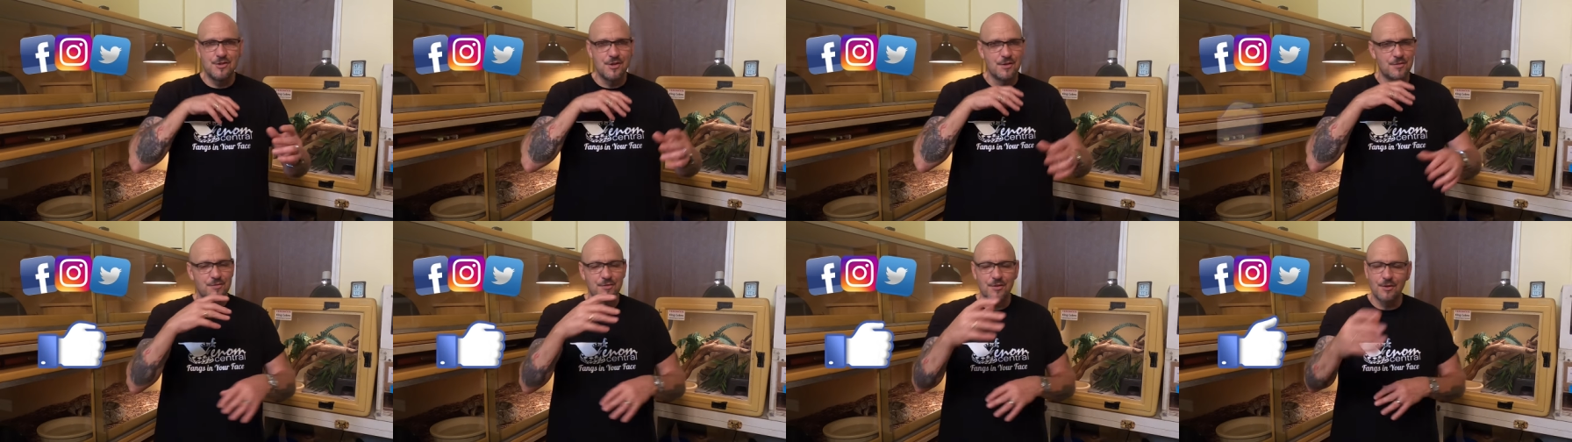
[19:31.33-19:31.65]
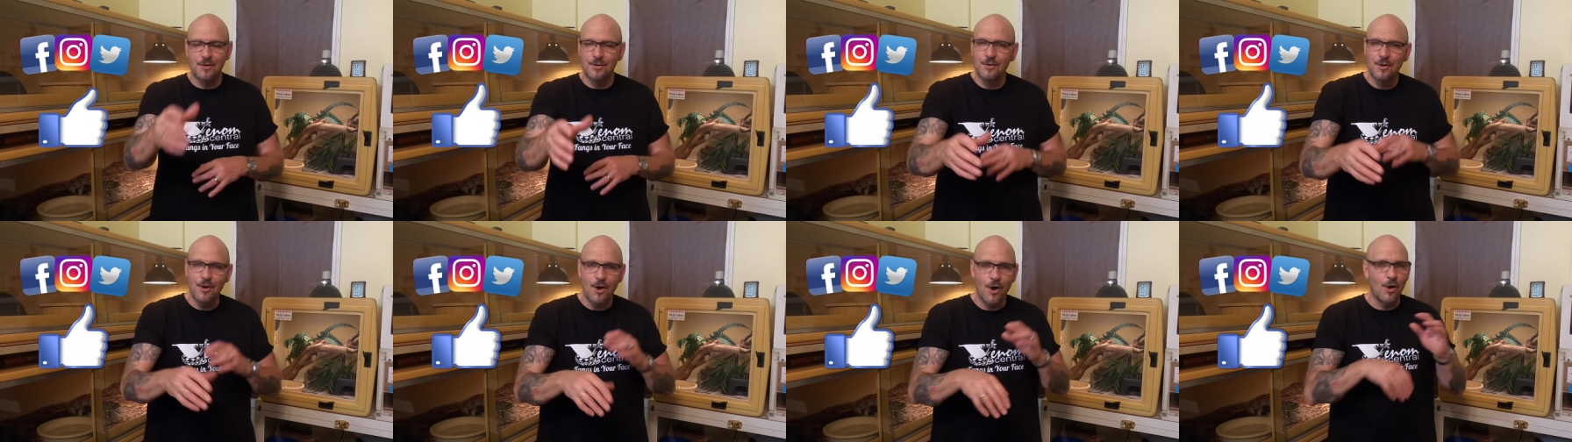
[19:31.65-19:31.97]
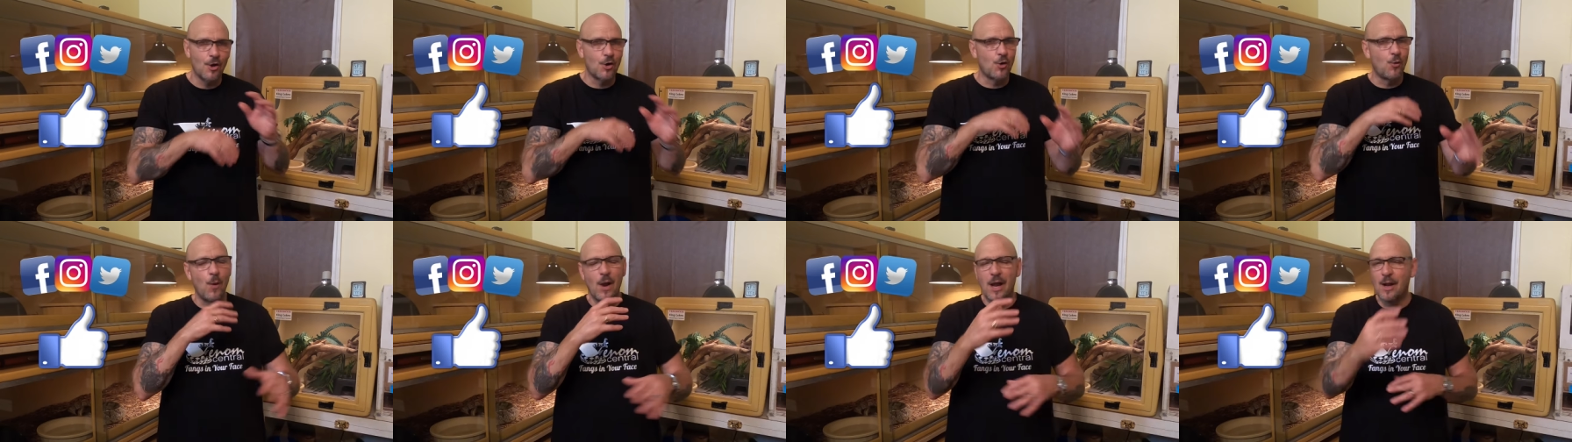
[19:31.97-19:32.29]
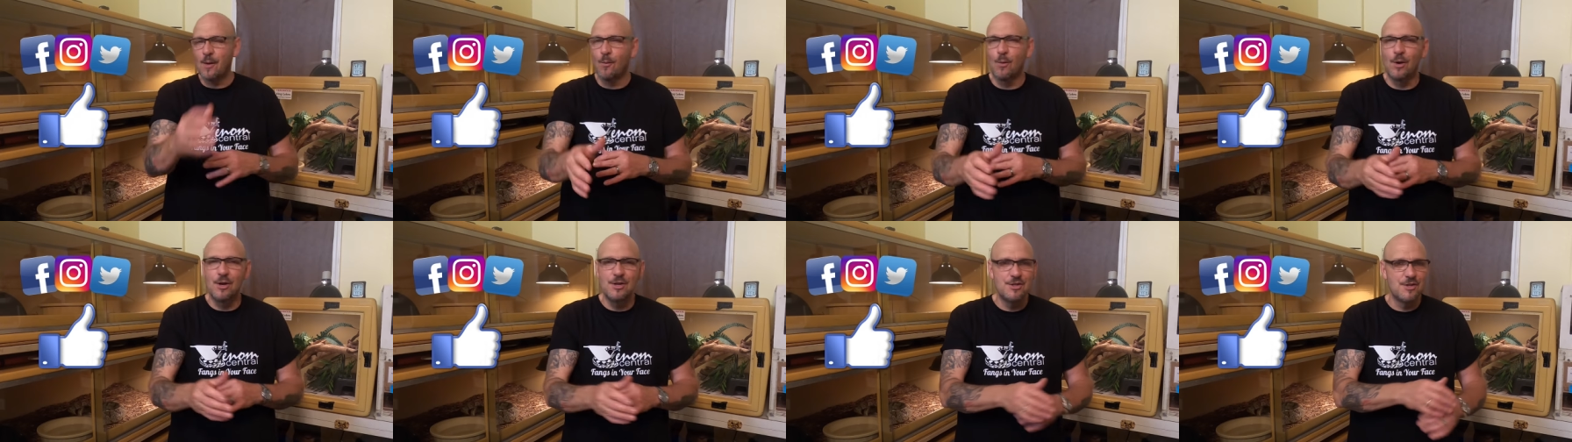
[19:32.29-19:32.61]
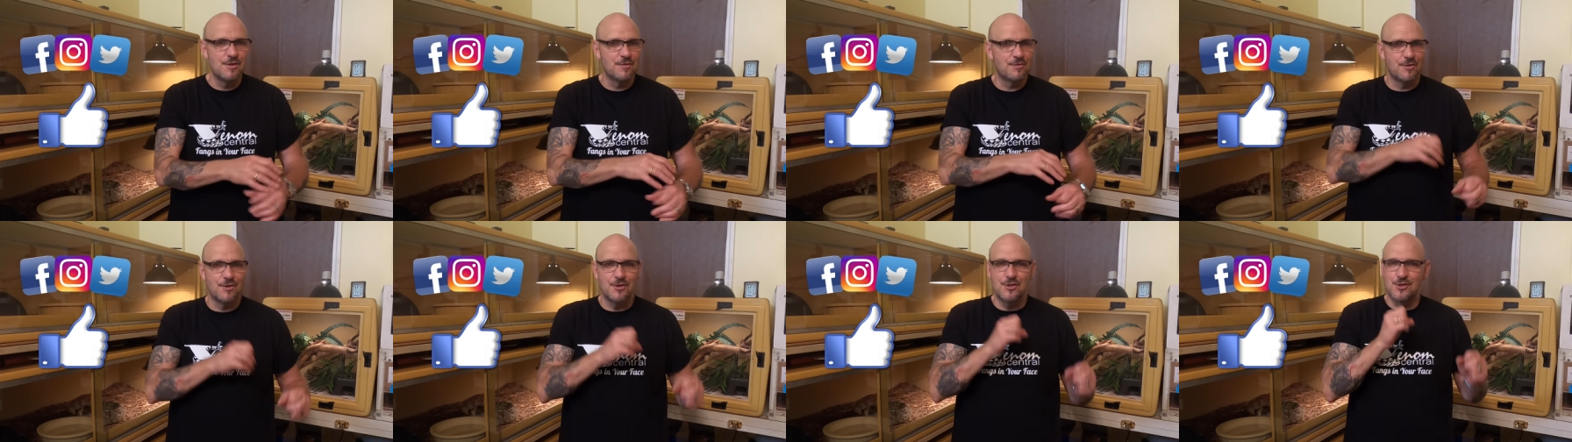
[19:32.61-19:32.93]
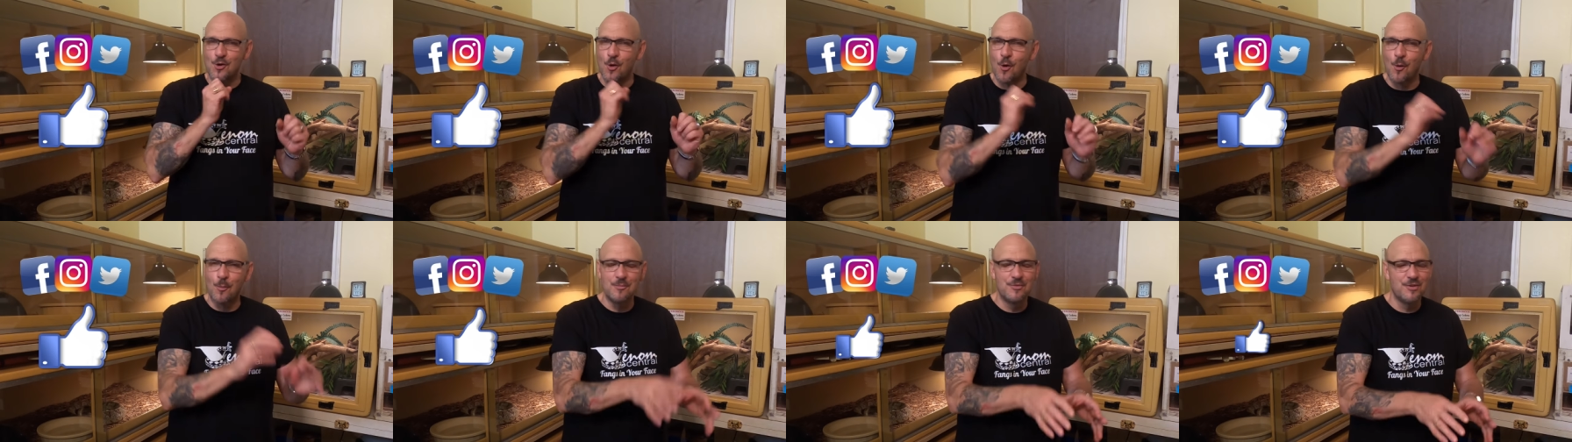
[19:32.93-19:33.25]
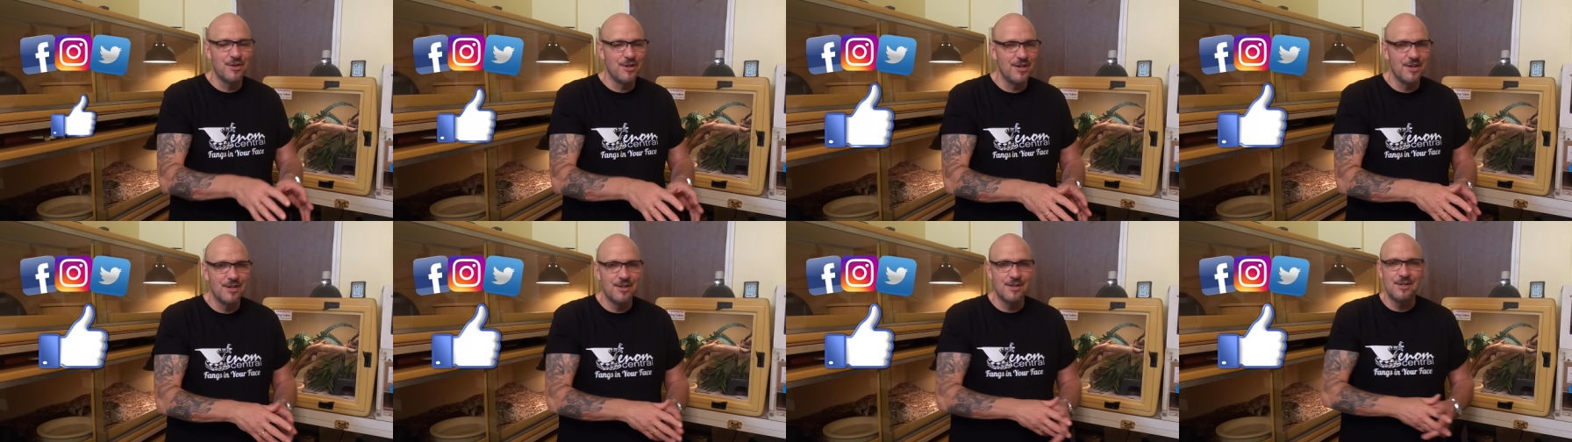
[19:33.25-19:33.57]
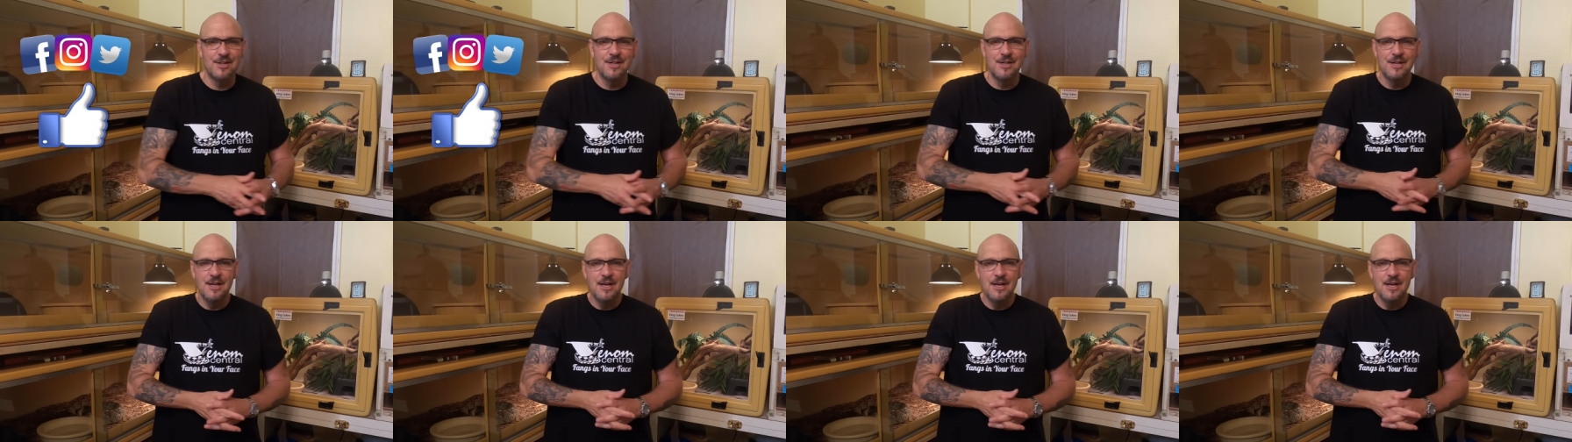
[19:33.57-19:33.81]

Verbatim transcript: just a, a quick one just to show them to you.